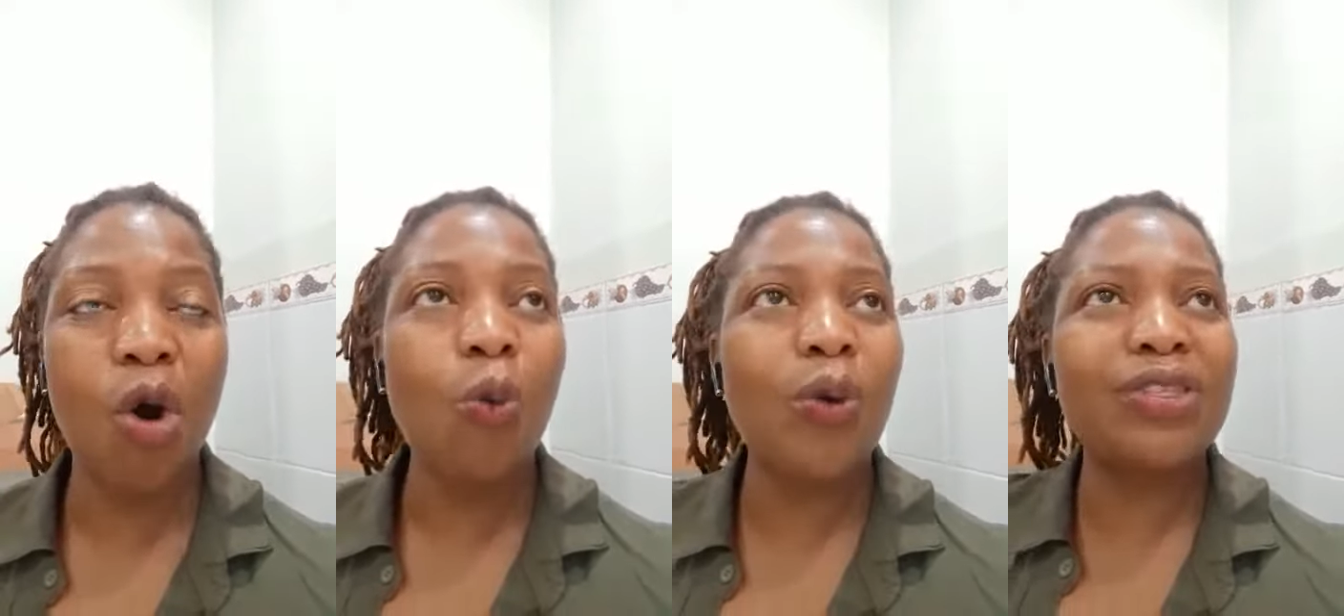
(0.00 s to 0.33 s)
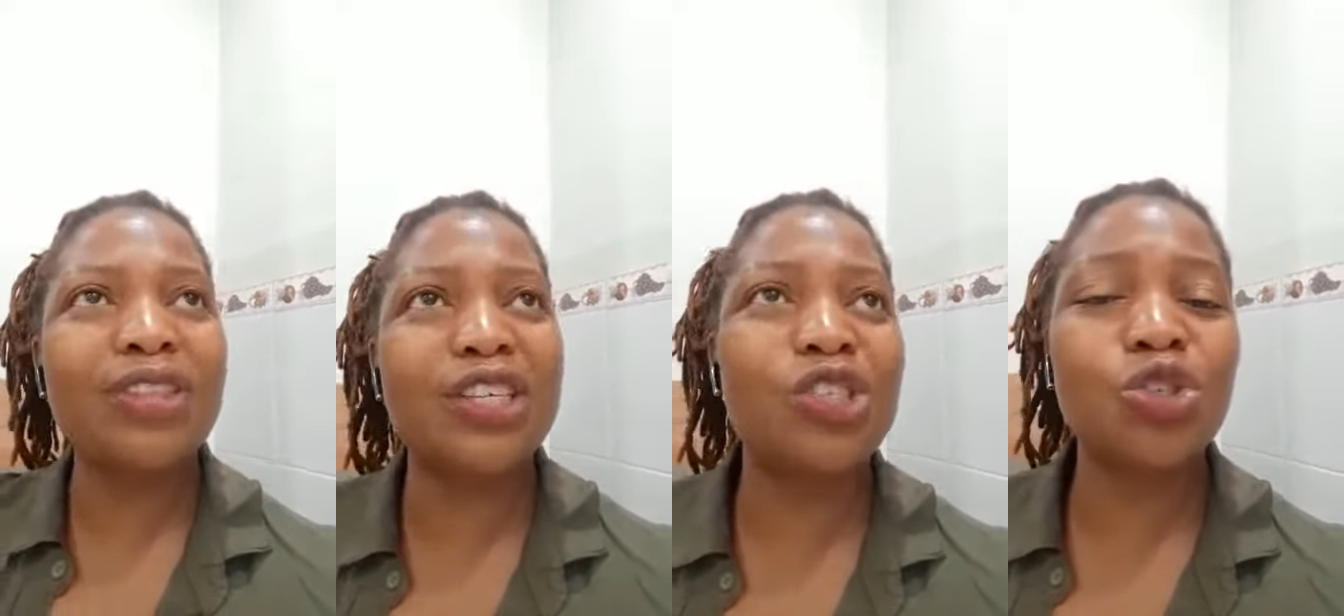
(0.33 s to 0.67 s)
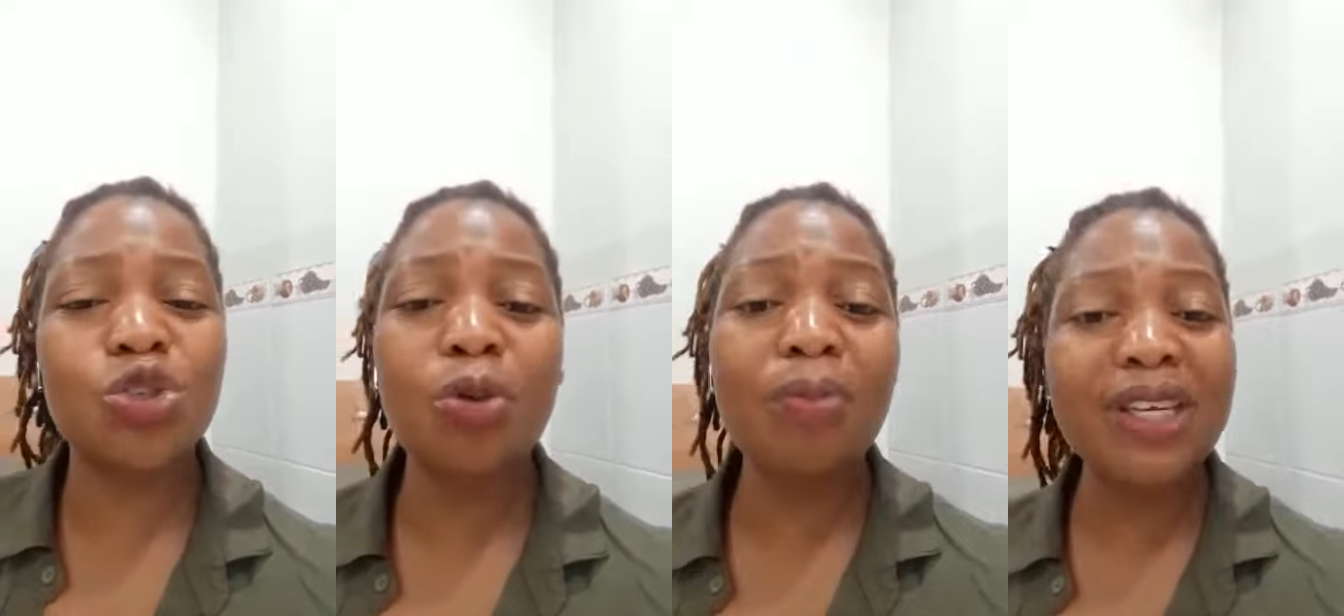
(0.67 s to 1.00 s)
When there's
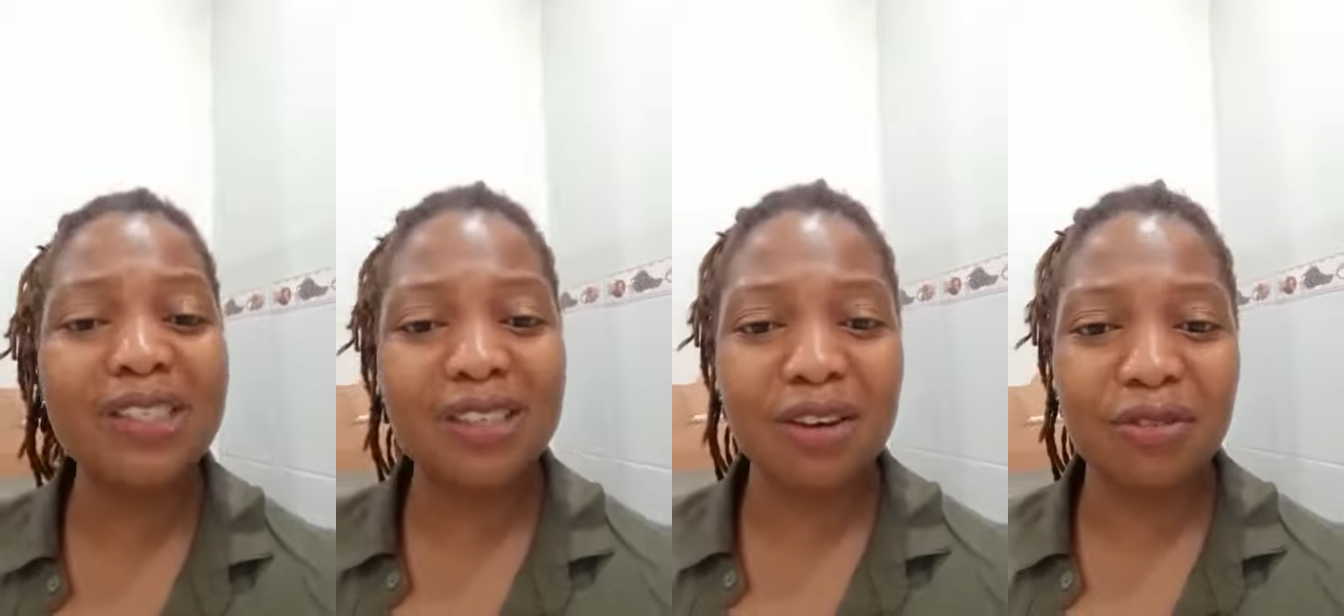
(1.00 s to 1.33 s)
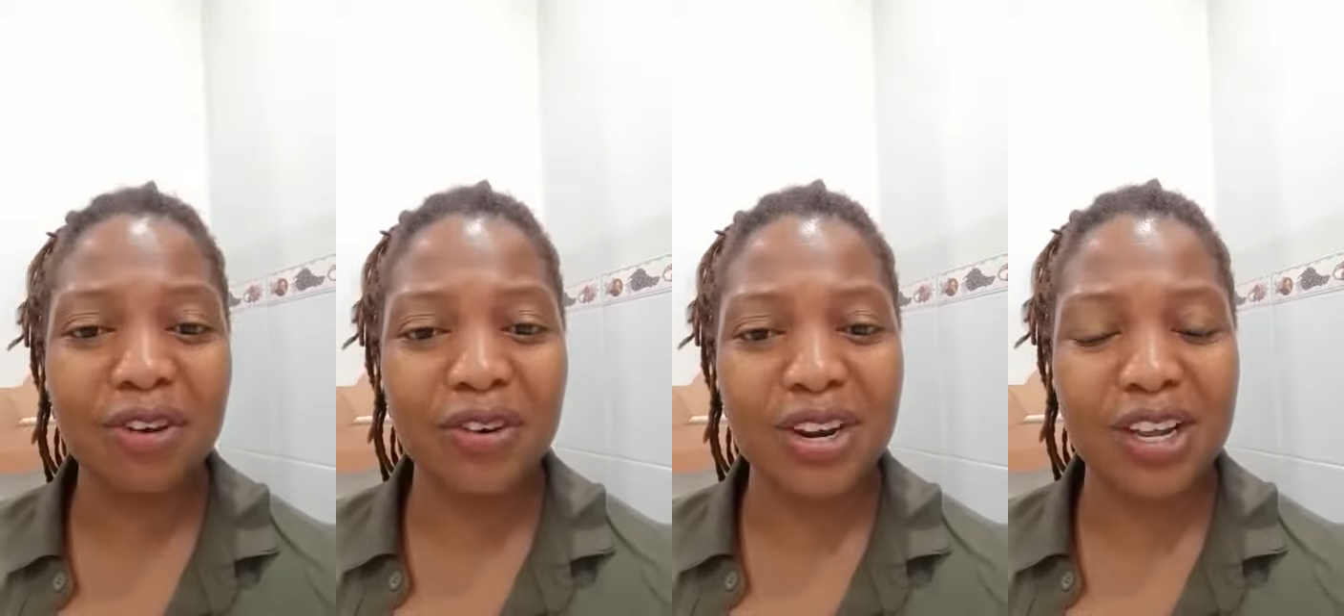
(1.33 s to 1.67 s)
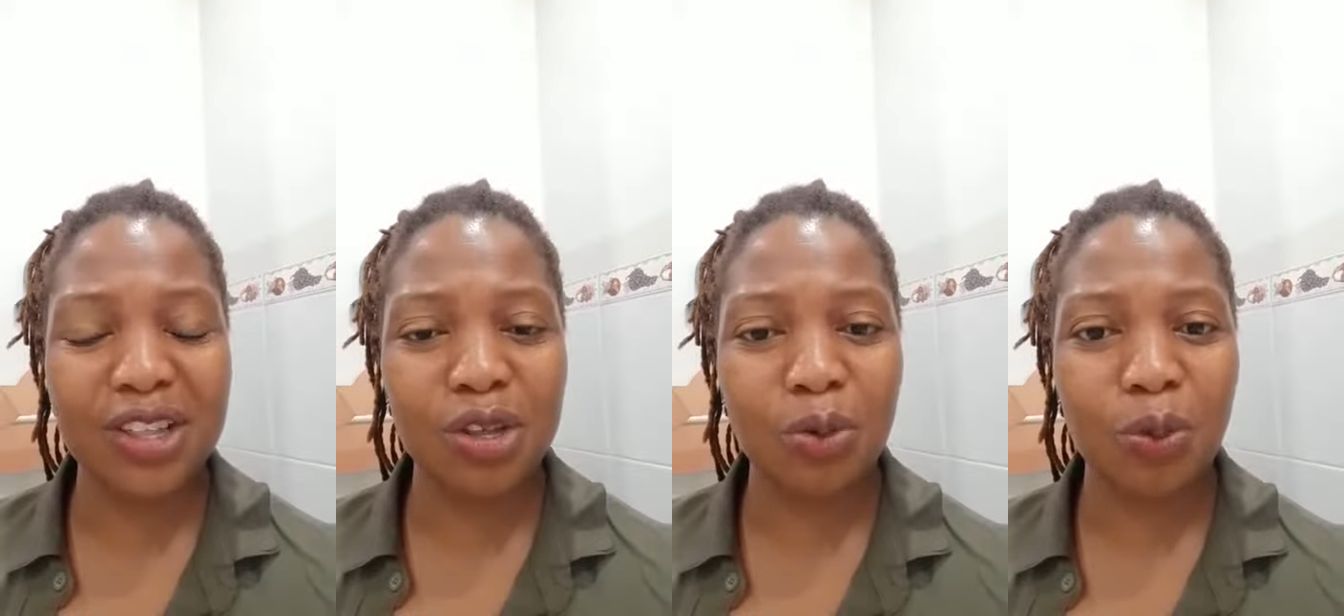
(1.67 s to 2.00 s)
so much suffering
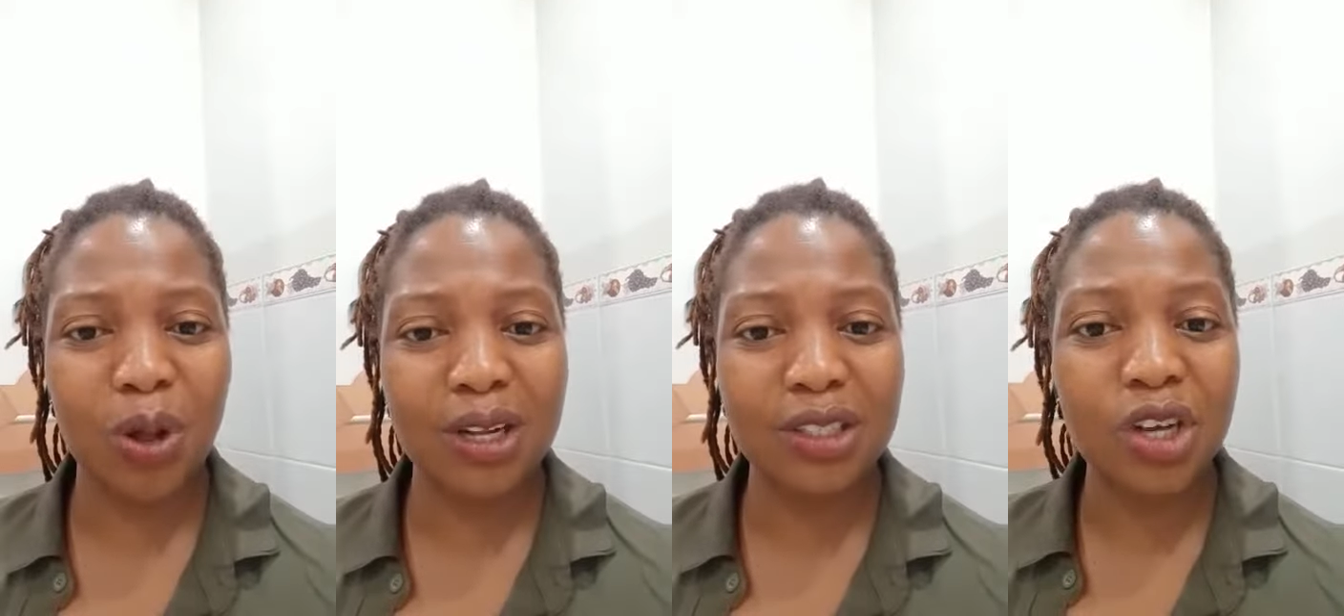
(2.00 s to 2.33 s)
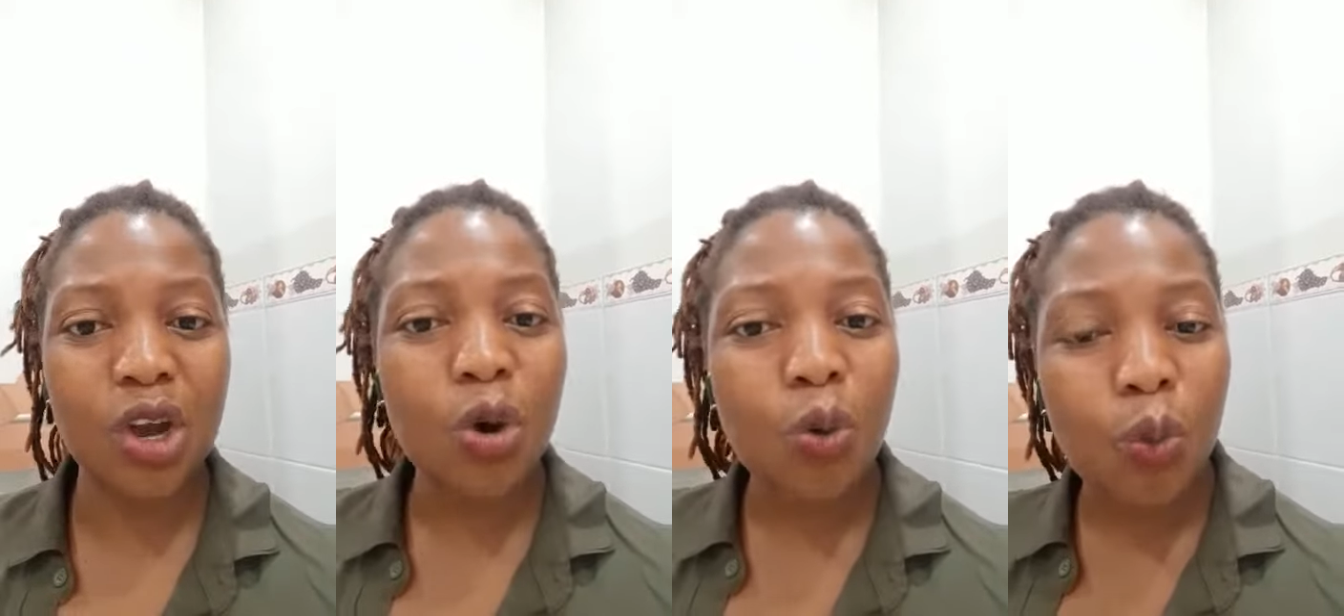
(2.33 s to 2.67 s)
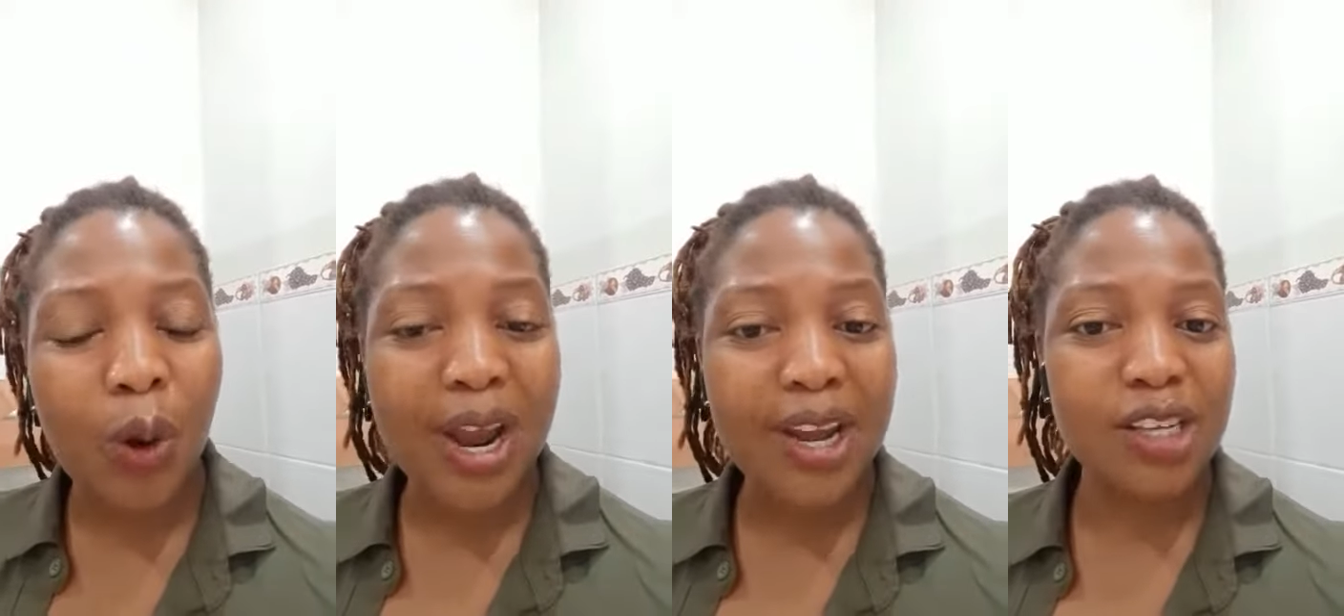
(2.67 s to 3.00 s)
in the world,
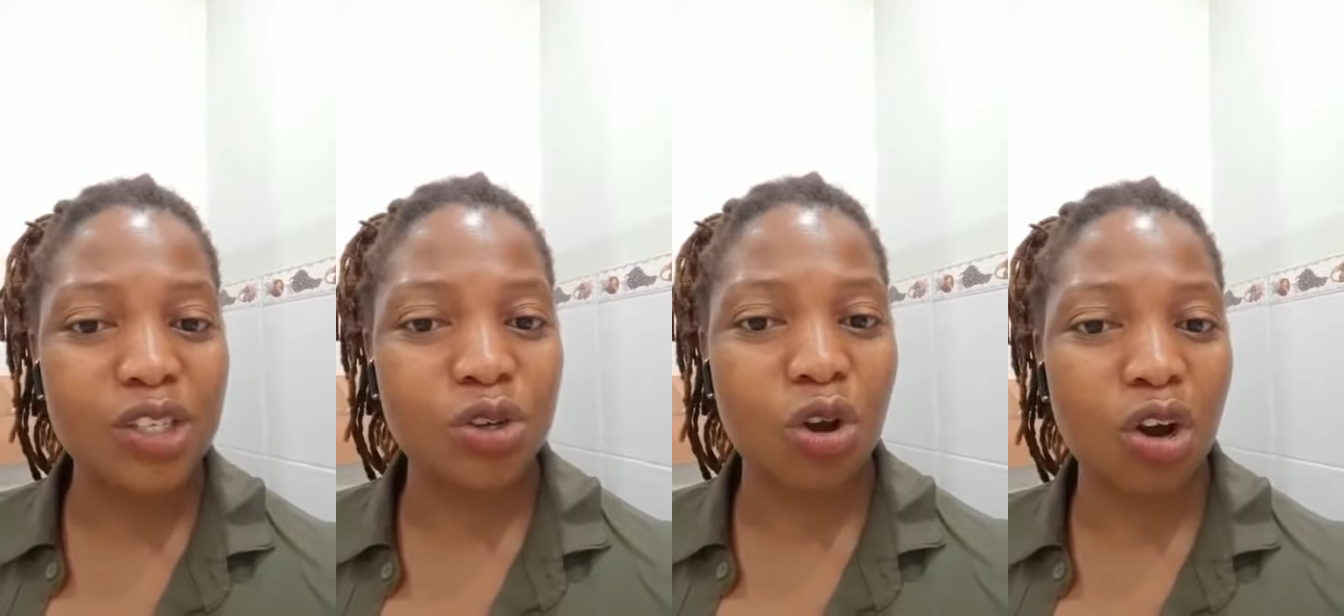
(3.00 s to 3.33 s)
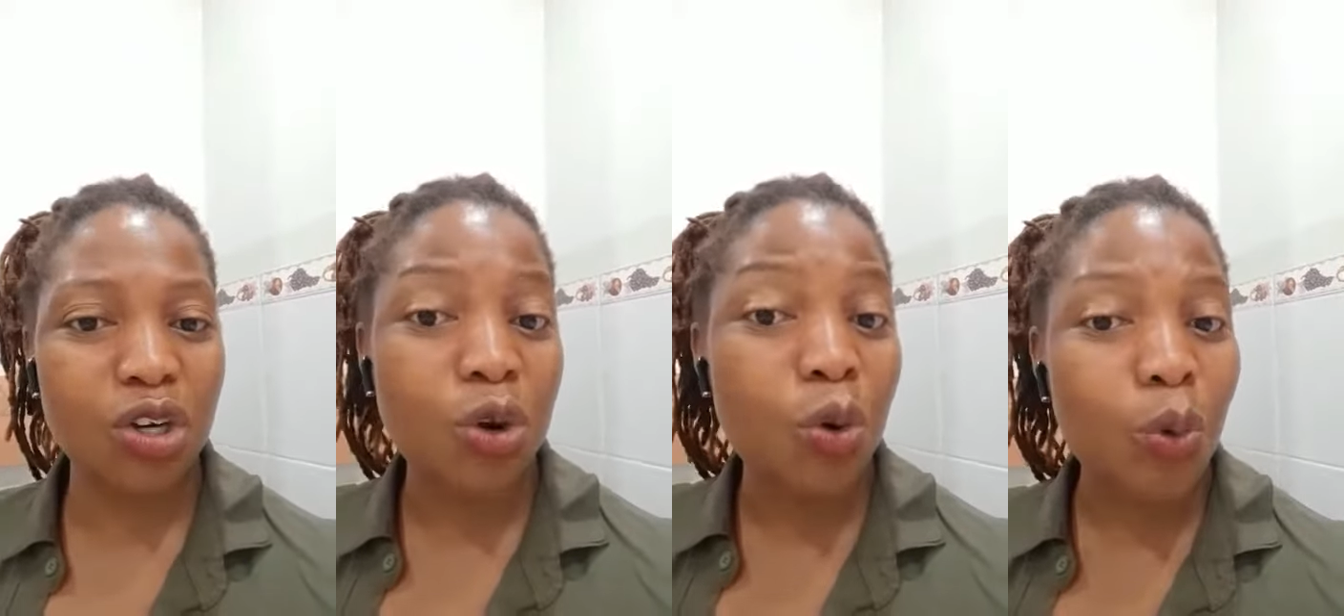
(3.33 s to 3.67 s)
where is God?